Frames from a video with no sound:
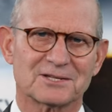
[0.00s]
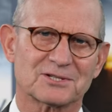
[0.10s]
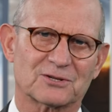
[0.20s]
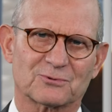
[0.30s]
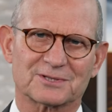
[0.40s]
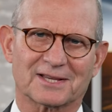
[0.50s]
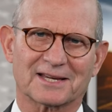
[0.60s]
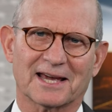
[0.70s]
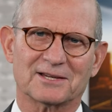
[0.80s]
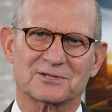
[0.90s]
Such was
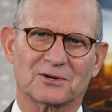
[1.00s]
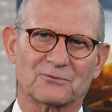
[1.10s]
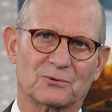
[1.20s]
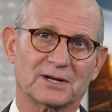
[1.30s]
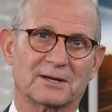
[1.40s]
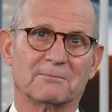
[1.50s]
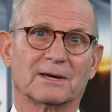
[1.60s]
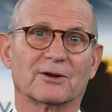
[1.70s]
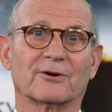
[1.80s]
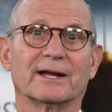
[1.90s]
the case of William
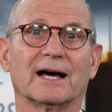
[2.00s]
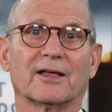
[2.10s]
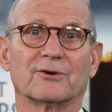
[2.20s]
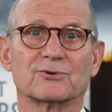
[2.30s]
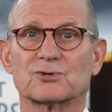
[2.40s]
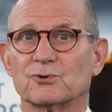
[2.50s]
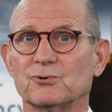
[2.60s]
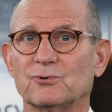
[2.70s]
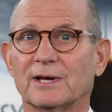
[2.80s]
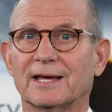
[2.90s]
Miller and others
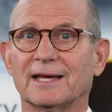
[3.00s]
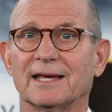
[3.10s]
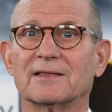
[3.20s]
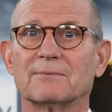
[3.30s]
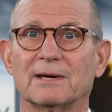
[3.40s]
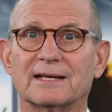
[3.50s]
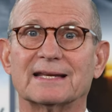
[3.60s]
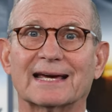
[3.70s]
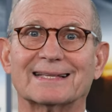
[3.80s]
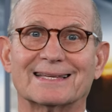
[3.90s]
who, in the
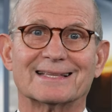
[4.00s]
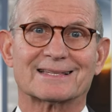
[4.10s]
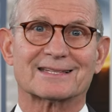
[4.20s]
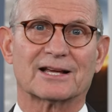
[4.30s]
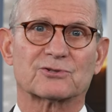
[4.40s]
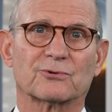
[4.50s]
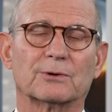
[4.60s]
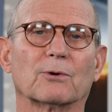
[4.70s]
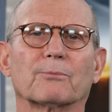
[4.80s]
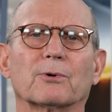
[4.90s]
mid 19th
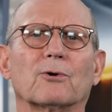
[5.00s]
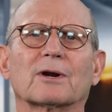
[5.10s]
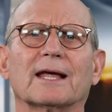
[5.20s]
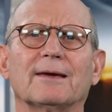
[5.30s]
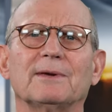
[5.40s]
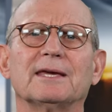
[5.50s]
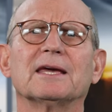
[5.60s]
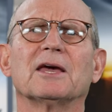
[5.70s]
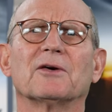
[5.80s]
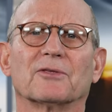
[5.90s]
century, were
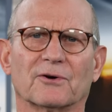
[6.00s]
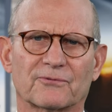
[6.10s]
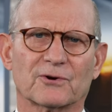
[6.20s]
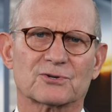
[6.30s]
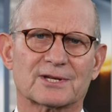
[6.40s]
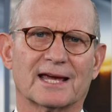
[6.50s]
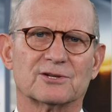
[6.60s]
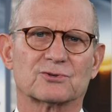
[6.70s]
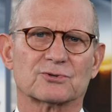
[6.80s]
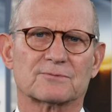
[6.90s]
proclaiming the first
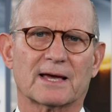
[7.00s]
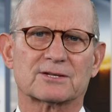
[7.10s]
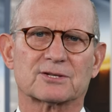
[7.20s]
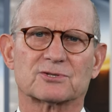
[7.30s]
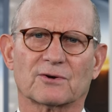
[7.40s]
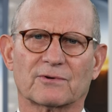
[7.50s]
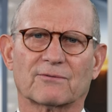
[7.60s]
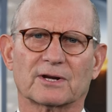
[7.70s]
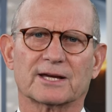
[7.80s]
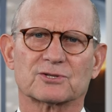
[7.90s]
angel's message of
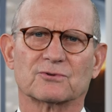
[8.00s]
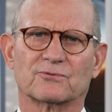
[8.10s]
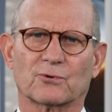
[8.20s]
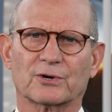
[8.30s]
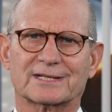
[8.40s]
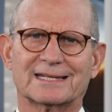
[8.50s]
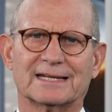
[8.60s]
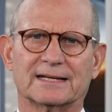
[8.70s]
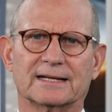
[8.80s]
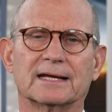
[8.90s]
Revelation
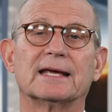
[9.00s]
14